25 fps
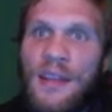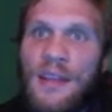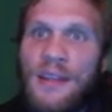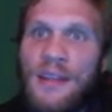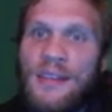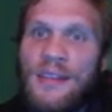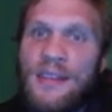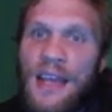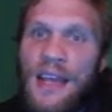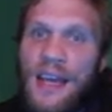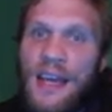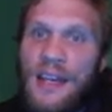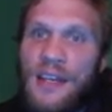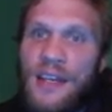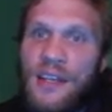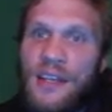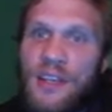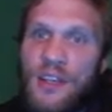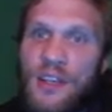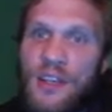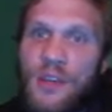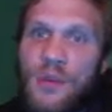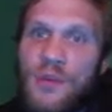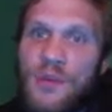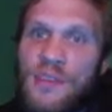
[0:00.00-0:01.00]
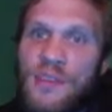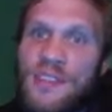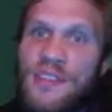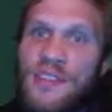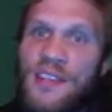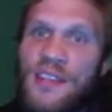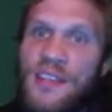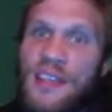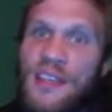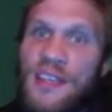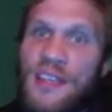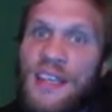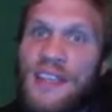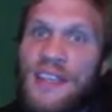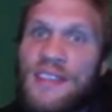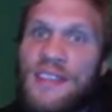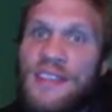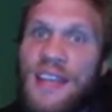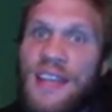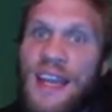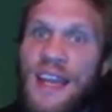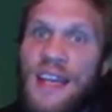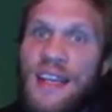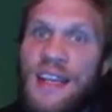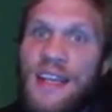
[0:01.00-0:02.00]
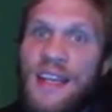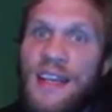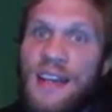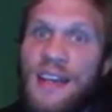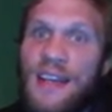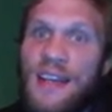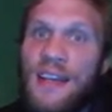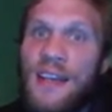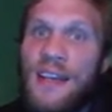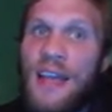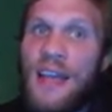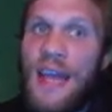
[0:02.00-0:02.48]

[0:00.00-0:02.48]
Data in use is data